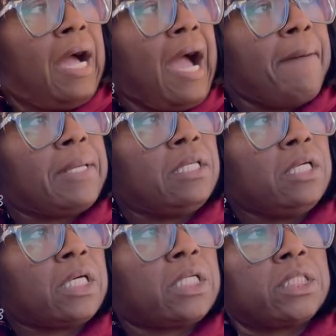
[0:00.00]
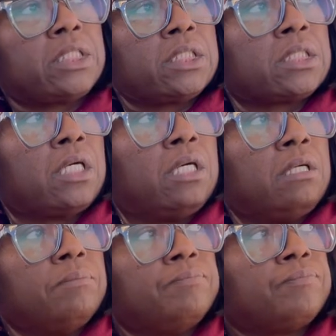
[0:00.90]
I've been looking at this
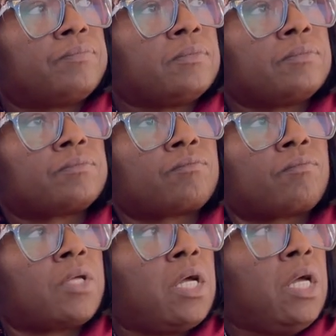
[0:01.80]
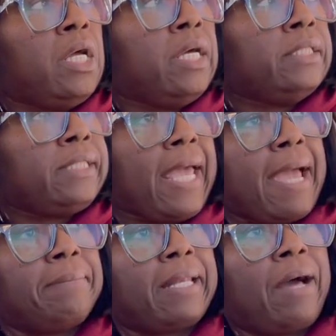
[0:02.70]
um,
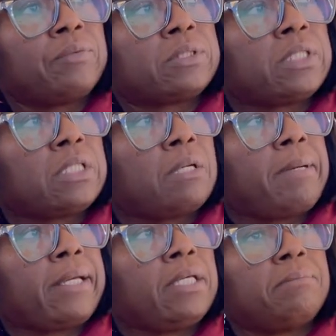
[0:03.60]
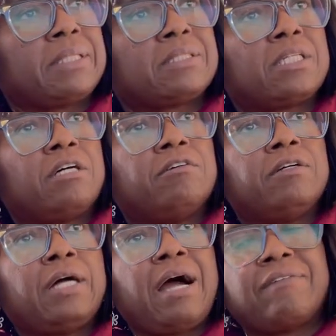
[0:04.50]
tablet. I was thinking about getting myself.
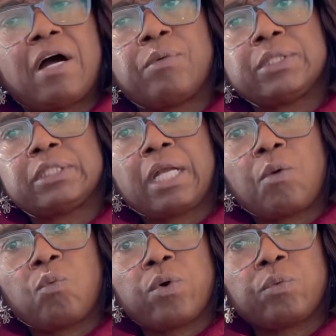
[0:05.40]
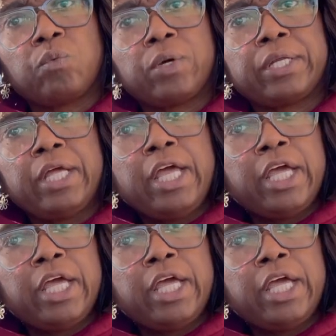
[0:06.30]
I've always said I wanted one.